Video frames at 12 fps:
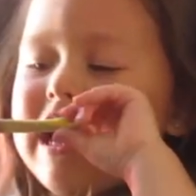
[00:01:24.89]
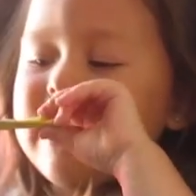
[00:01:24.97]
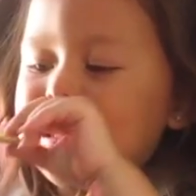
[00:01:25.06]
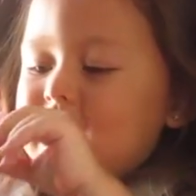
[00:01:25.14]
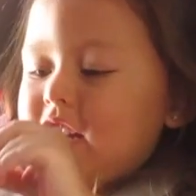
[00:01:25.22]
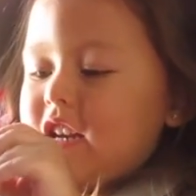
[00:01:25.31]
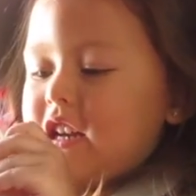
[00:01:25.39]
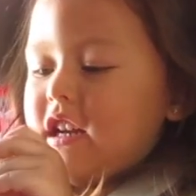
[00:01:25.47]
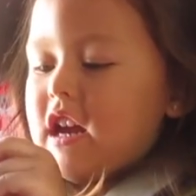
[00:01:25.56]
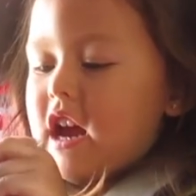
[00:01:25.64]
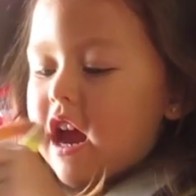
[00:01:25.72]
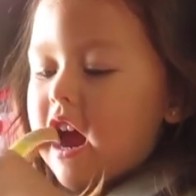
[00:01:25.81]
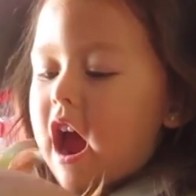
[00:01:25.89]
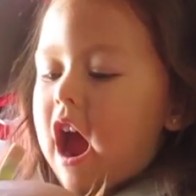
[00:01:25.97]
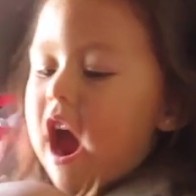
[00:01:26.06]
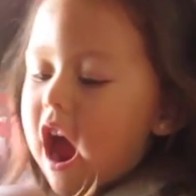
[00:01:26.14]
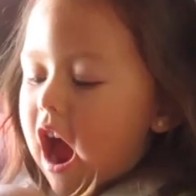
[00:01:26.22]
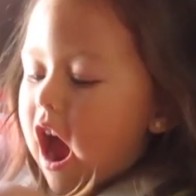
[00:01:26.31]
Por qué?
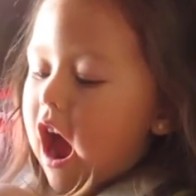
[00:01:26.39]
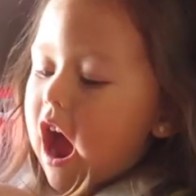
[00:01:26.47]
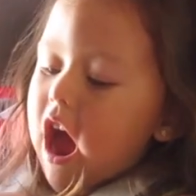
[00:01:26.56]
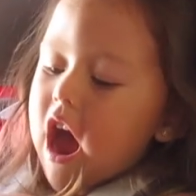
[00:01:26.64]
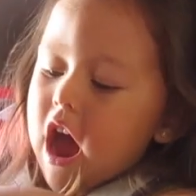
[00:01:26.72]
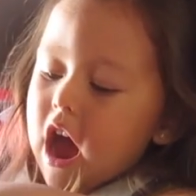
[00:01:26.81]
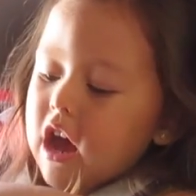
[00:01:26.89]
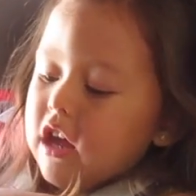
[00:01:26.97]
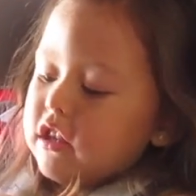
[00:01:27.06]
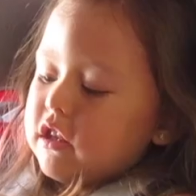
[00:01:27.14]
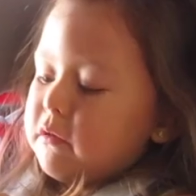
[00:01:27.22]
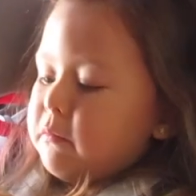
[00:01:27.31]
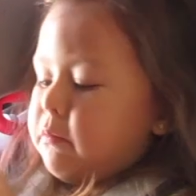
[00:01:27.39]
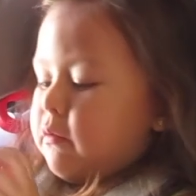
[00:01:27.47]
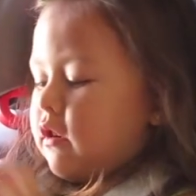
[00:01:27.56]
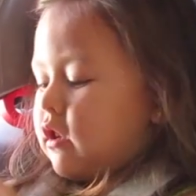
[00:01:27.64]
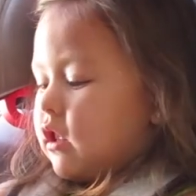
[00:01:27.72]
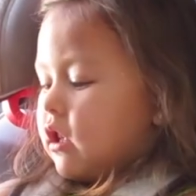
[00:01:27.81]
I had to
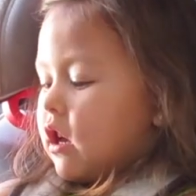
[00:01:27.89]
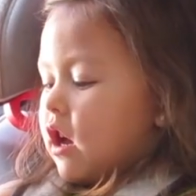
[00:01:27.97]
put...